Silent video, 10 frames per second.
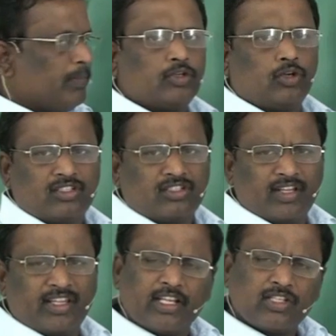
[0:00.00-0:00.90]
orbitals,
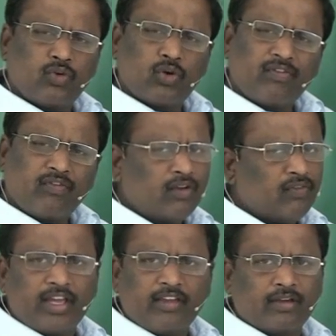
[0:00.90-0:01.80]
whether it is 4F
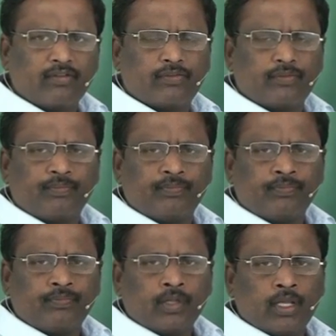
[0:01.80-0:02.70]
or 5F,
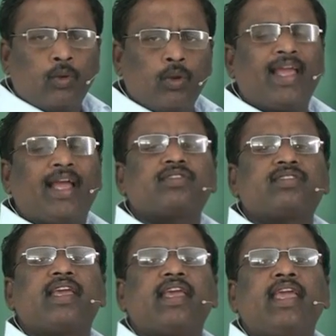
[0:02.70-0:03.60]
will have
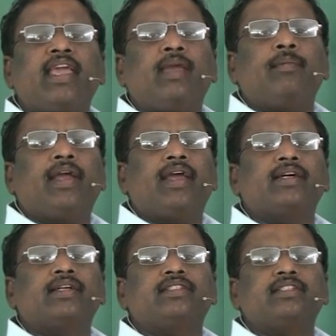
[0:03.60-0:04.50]
same
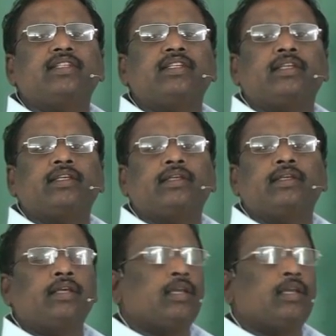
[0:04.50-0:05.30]
energy.